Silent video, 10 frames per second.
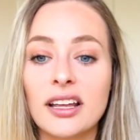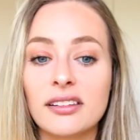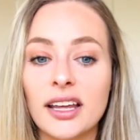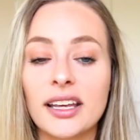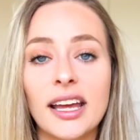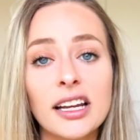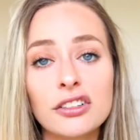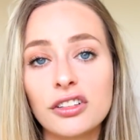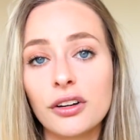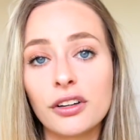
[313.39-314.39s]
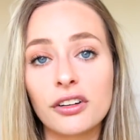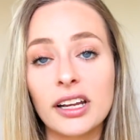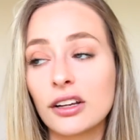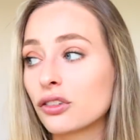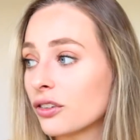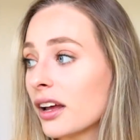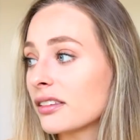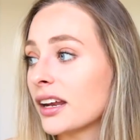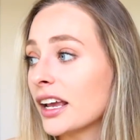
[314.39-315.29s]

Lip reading: is like getting to you and you're getting stressed and